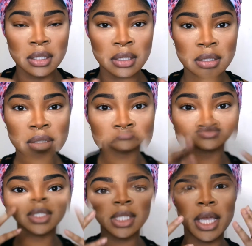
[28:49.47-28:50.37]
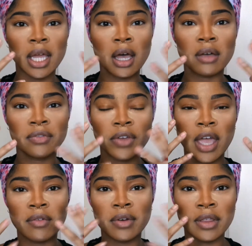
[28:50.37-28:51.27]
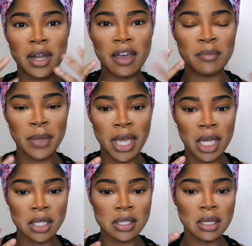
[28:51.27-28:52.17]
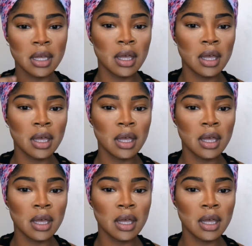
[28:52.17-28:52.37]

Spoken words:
So to take off everywhere that I've baked,